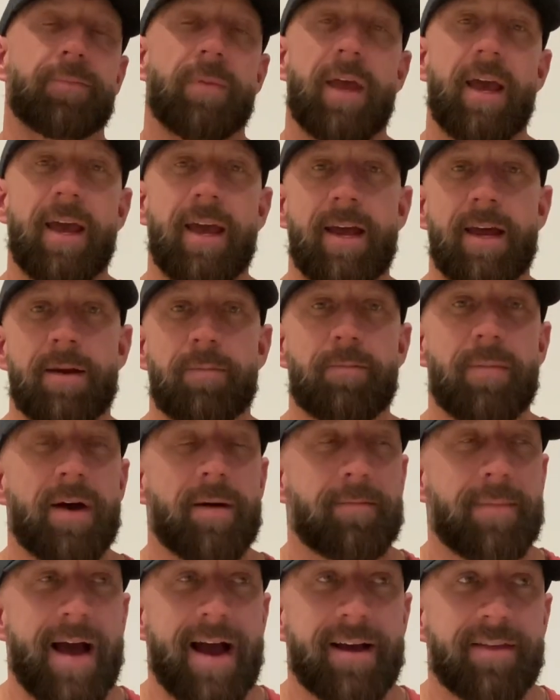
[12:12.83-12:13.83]
And but
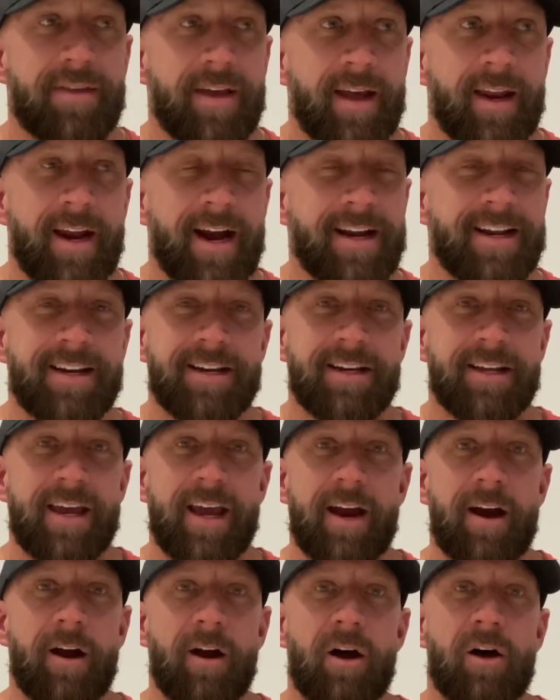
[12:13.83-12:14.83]
back then, I didn't care.